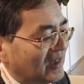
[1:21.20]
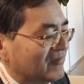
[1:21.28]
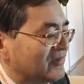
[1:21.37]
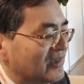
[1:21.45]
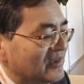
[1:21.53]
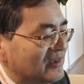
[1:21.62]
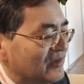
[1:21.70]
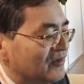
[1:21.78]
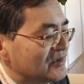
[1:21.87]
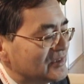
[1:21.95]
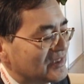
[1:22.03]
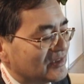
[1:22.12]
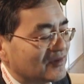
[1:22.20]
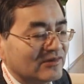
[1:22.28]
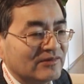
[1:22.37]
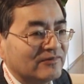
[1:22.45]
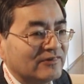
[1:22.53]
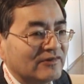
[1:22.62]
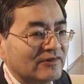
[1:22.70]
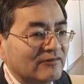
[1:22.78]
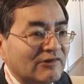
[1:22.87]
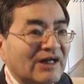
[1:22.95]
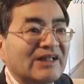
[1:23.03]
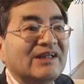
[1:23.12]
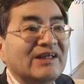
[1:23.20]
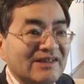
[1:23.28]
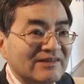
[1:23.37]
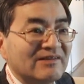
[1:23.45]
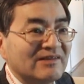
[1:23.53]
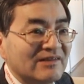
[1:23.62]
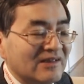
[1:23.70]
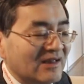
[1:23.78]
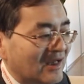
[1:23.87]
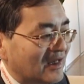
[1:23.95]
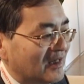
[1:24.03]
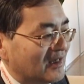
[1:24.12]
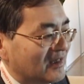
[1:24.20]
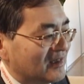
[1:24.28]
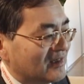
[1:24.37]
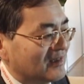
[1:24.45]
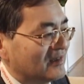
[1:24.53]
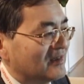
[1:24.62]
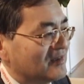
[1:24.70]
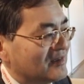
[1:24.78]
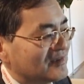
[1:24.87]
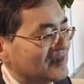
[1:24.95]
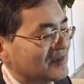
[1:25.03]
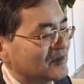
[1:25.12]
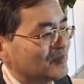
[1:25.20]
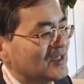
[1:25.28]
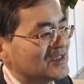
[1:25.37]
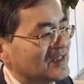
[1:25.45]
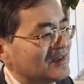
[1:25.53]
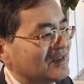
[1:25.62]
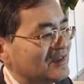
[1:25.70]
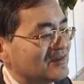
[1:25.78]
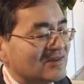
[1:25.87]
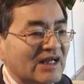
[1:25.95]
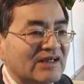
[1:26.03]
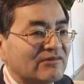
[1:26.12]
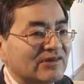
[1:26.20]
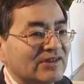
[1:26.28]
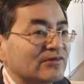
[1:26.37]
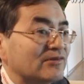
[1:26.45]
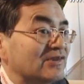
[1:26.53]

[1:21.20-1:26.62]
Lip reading: after the onset of 1 year, such a patient is likely to